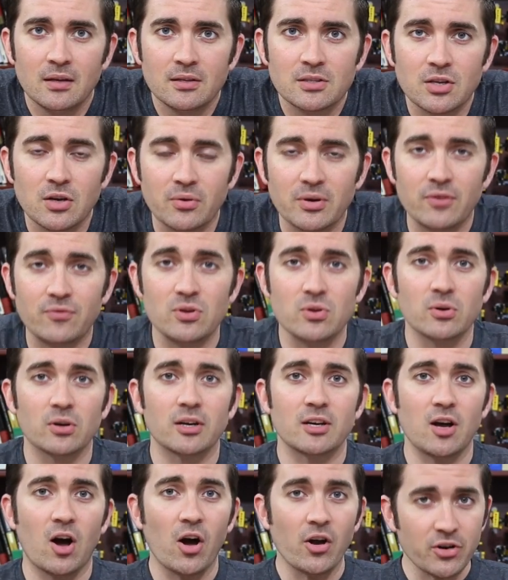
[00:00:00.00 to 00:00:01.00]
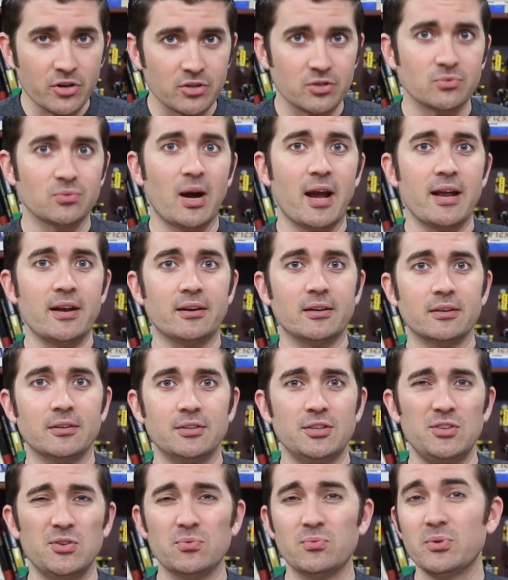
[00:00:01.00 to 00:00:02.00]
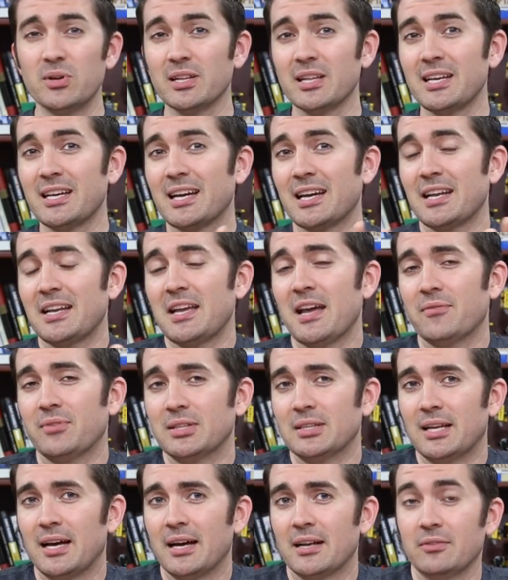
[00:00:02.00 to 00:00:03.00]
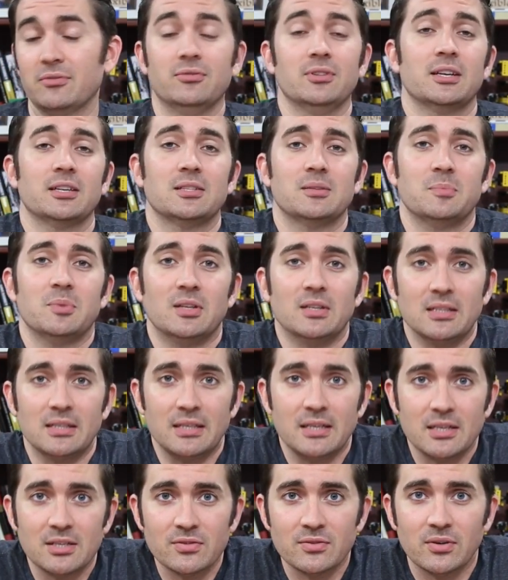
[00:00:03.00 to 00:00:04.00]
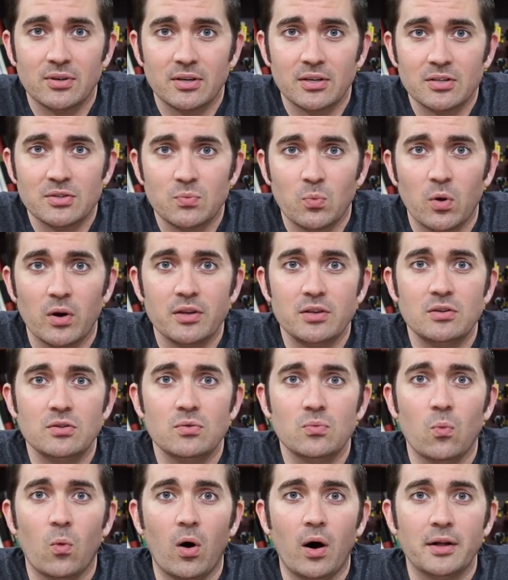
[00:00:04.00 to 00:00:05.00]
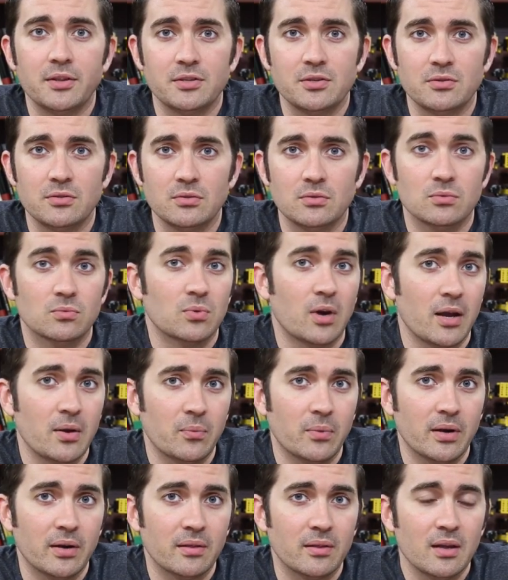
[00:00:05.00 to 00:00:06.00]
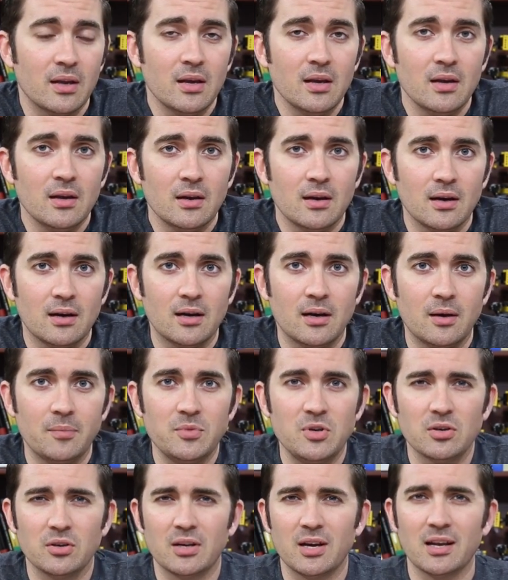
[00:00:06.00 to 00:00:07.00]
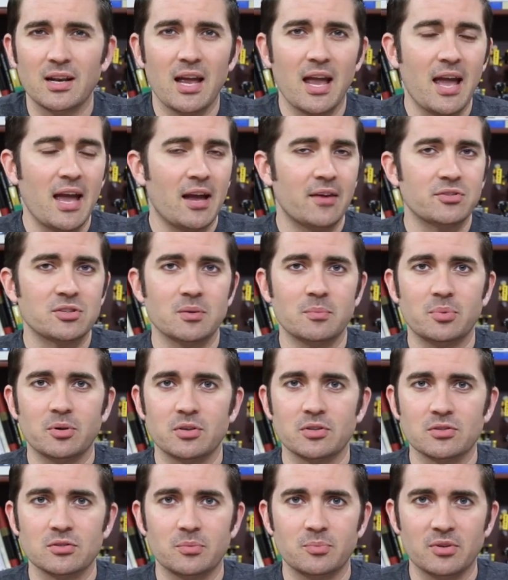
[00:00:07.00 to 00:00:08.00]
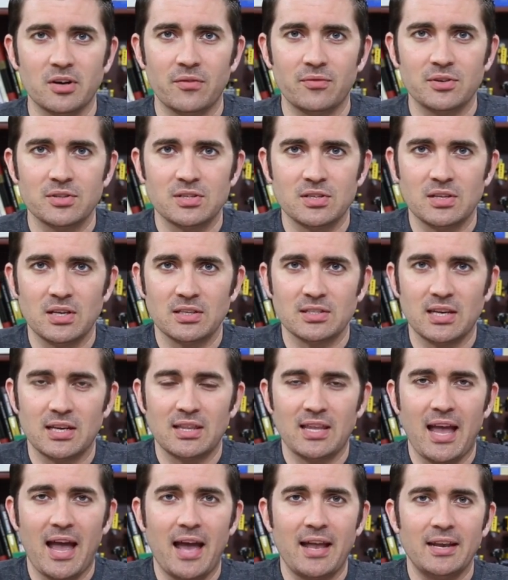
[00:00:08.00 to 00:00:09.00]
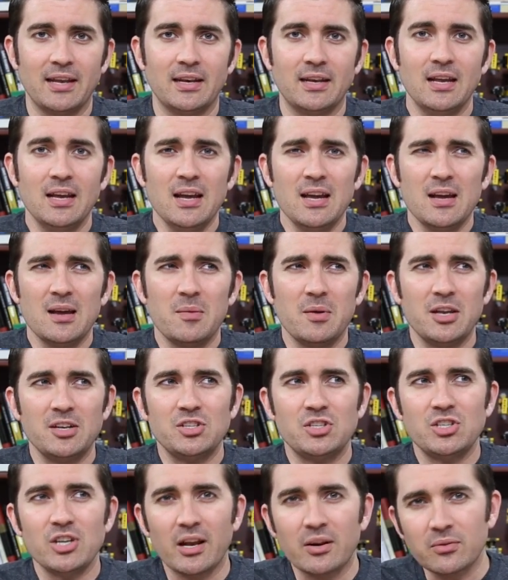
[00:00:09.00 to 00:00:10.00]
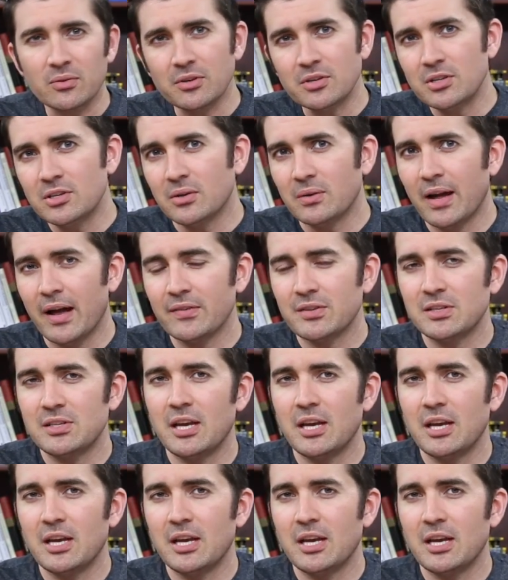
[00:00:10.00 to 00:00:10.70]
So if you are an underwriter, you really kind of have a lot of flexibility as far as what you want to write with. You're going to have some personal preference and things like that, and in general you don't have to